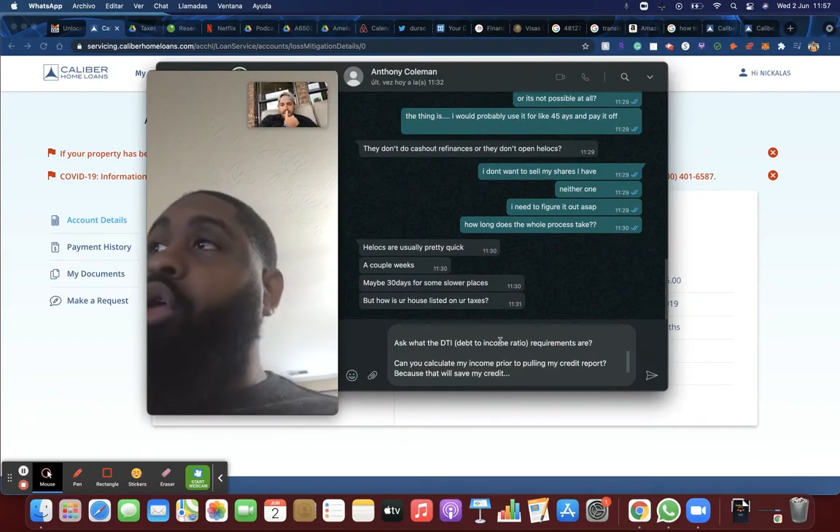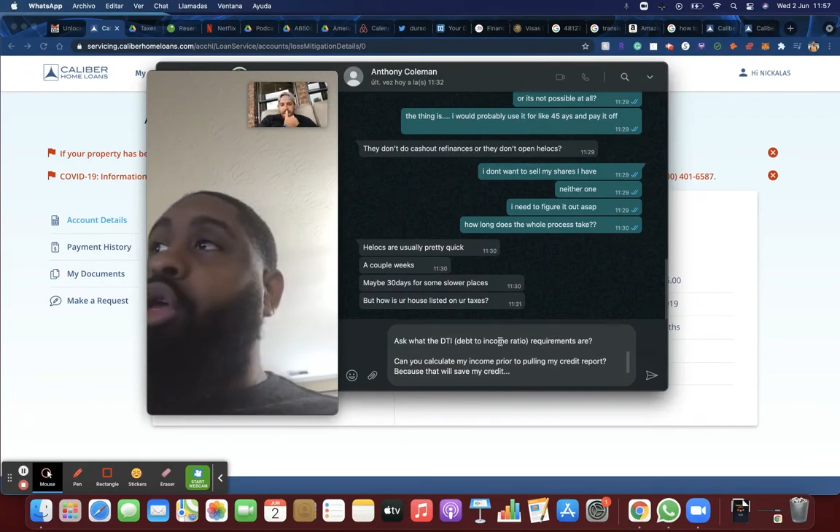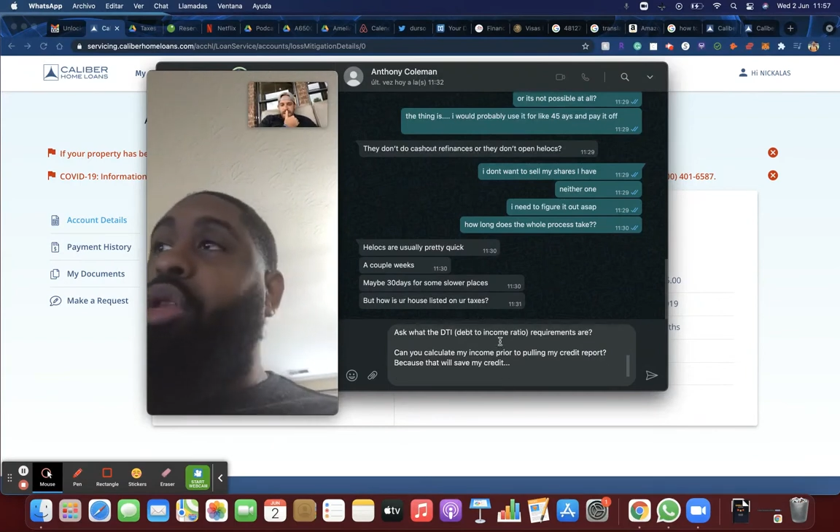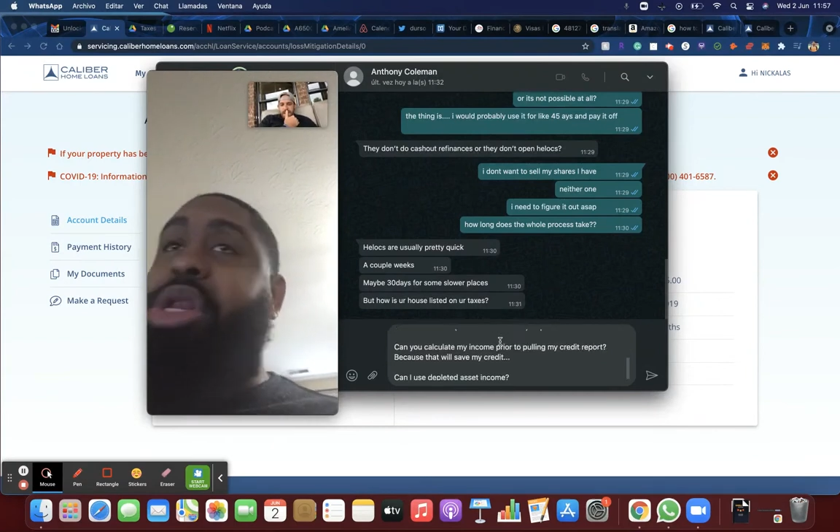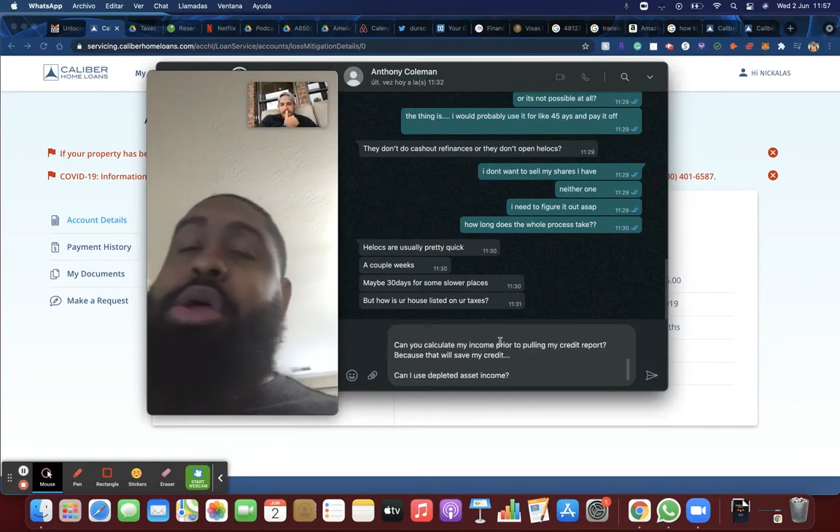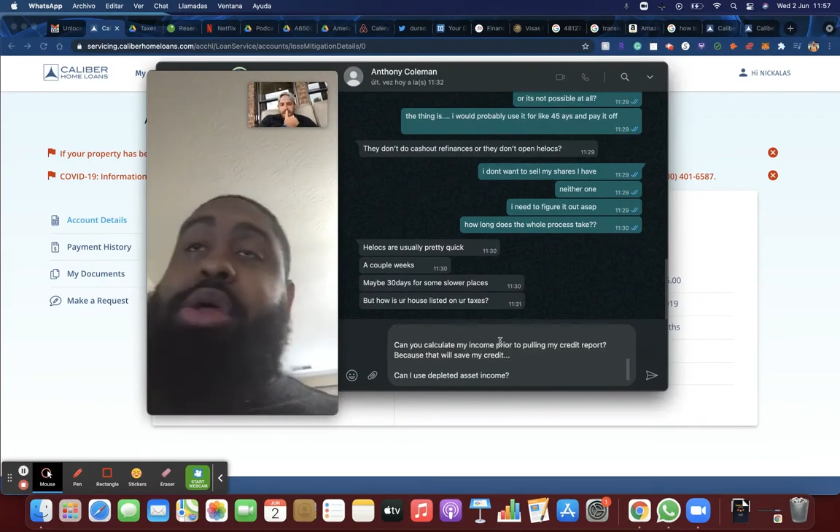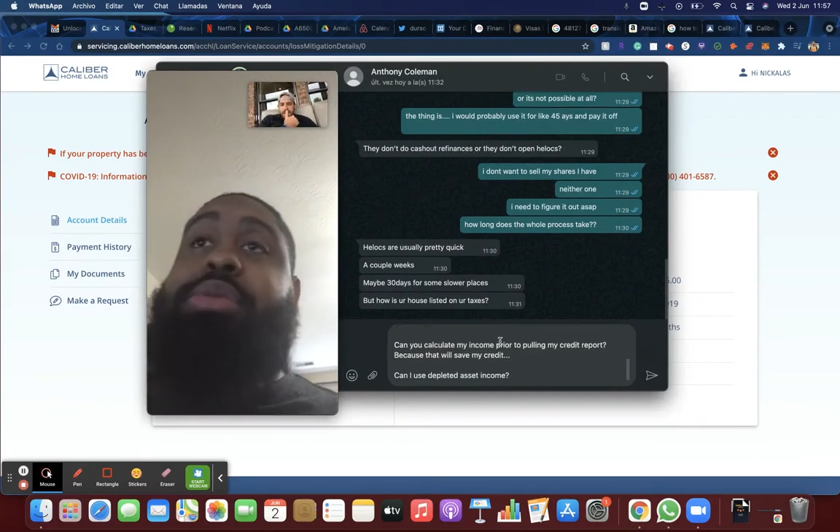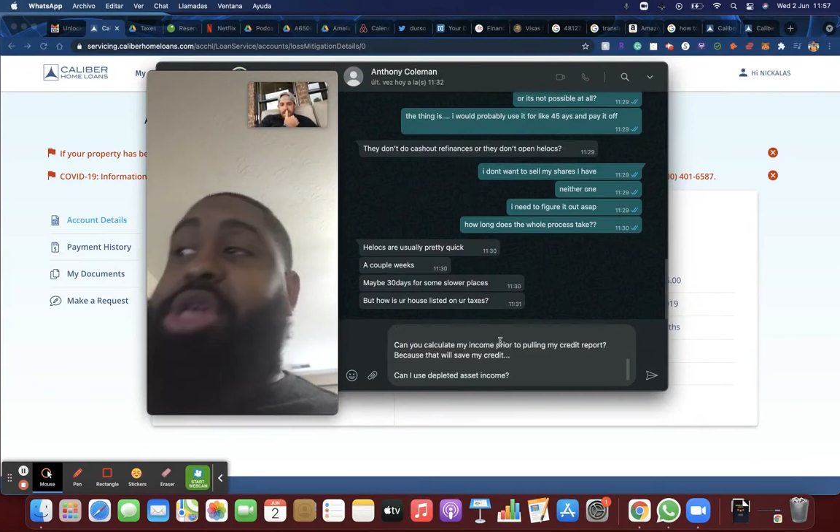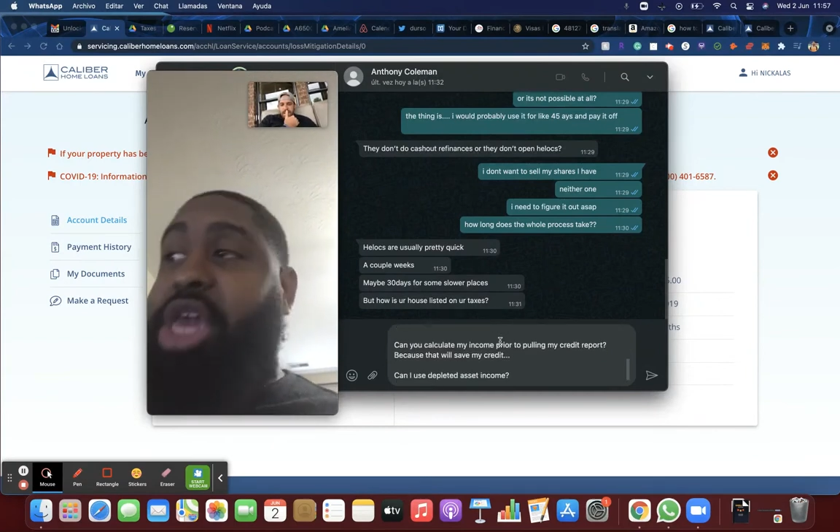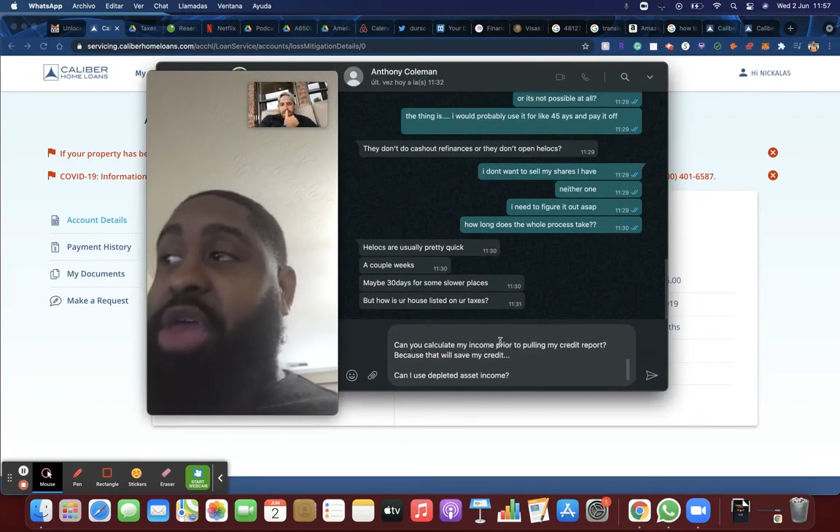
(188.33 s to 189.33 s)
So you need
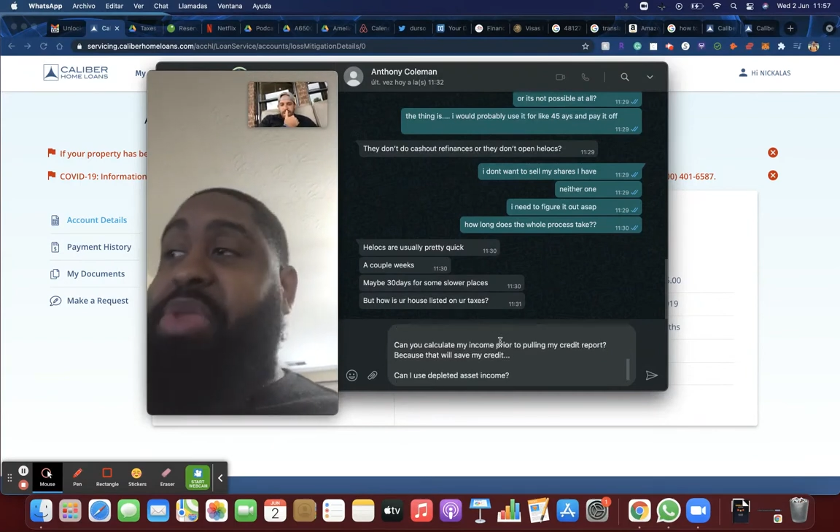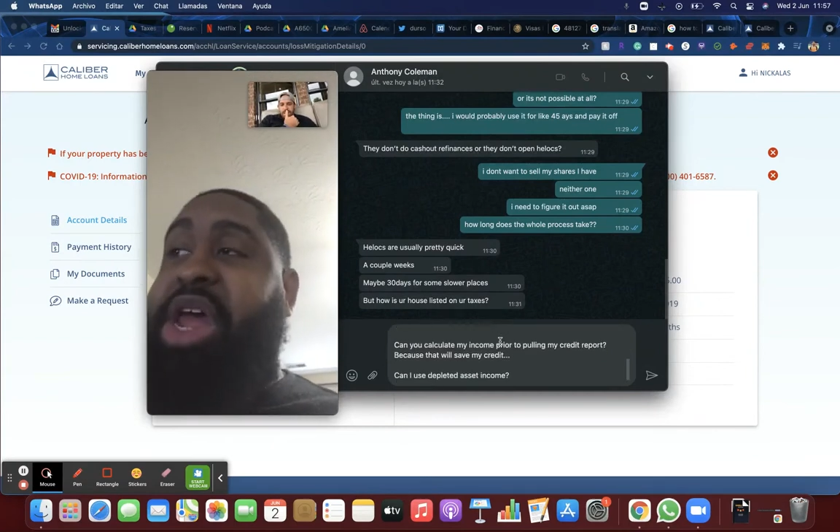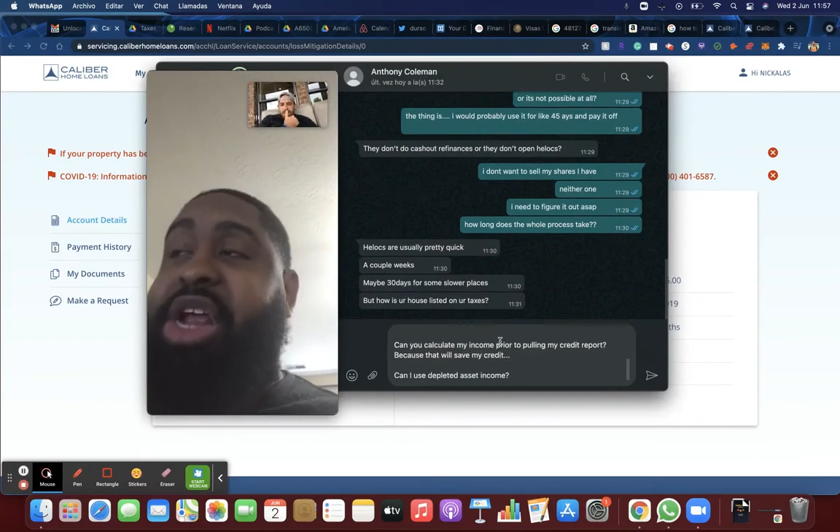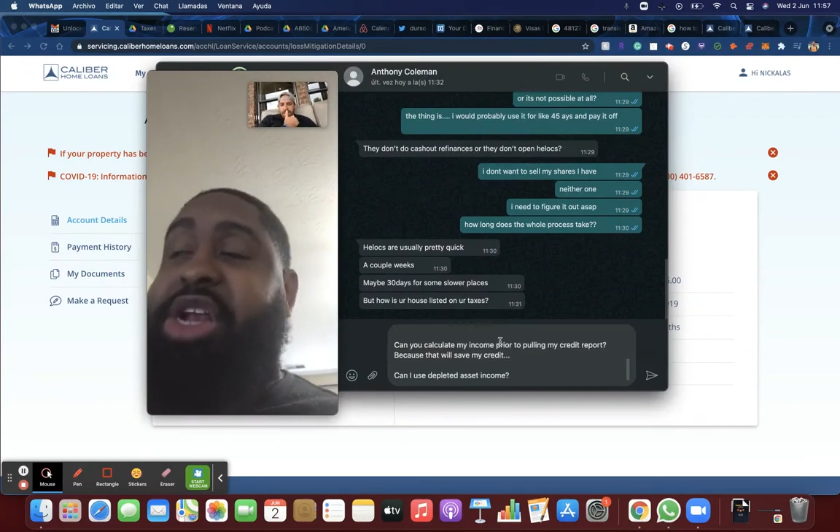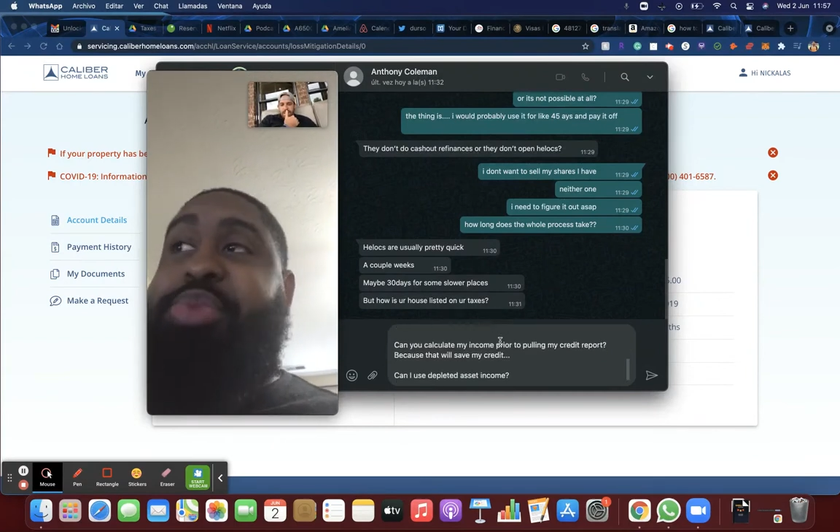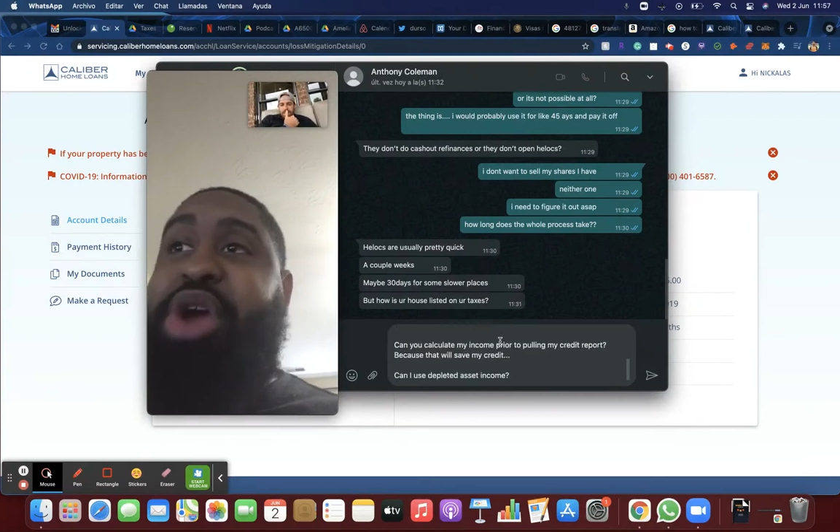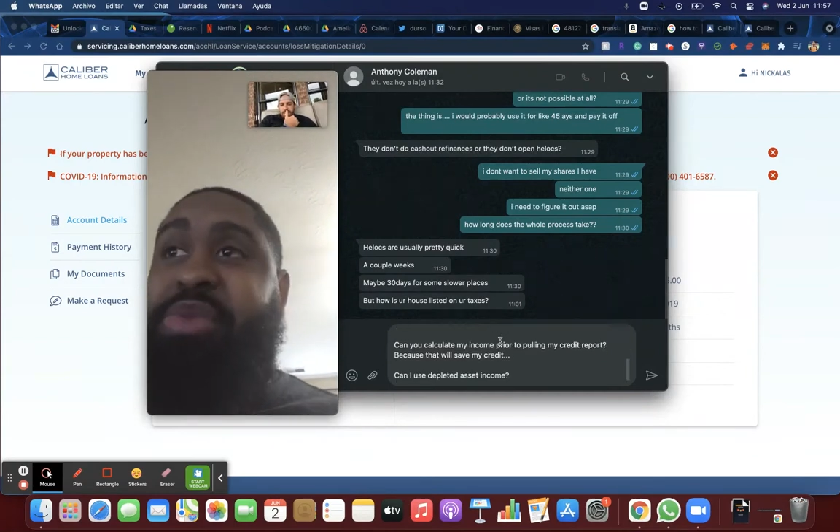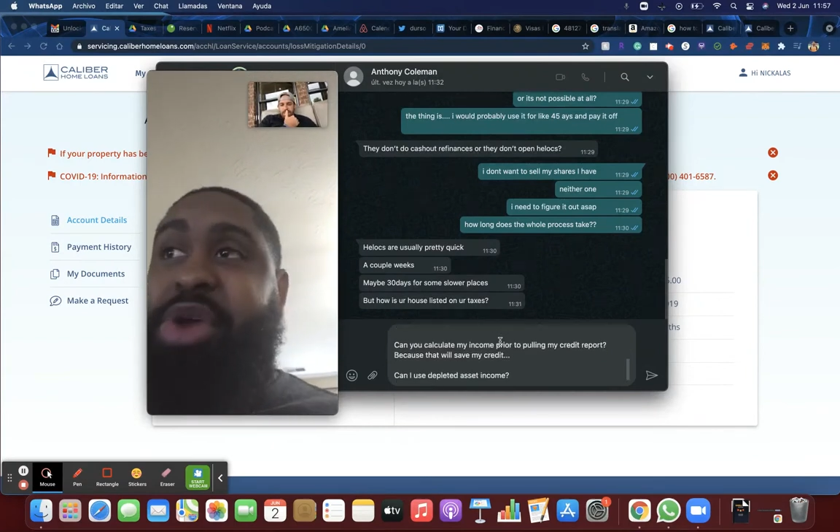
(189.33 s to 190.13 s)
to keep that as your